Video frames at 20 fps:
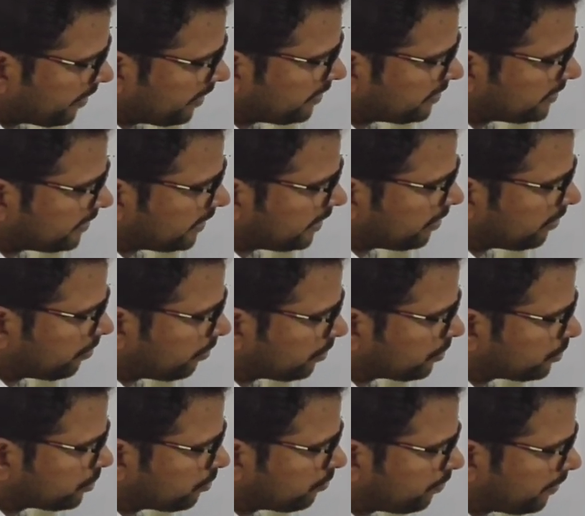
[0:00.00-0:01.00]
is
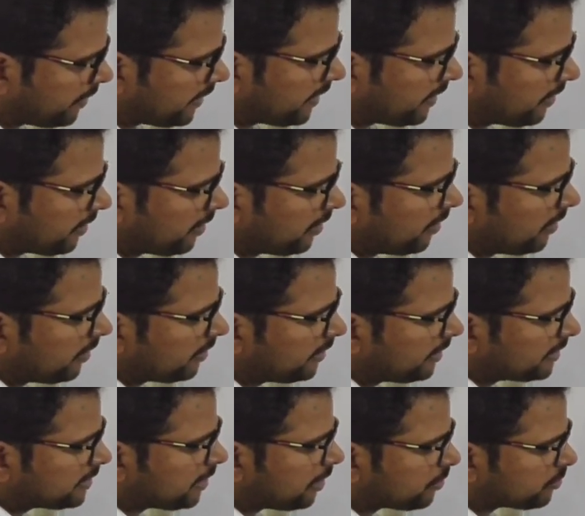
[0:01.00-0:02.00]
equals to P.
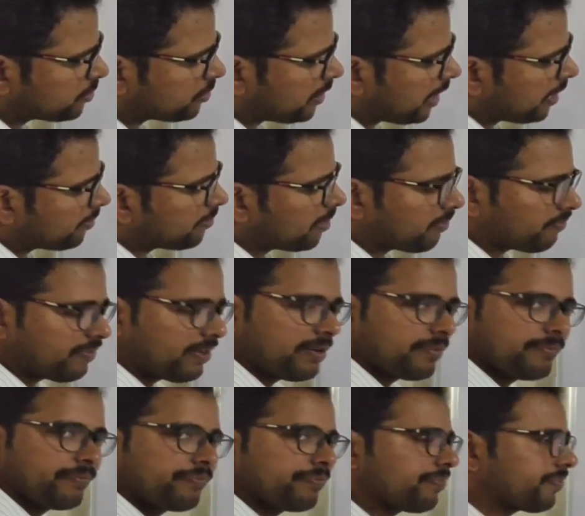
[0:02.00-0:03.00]
This is also normal form.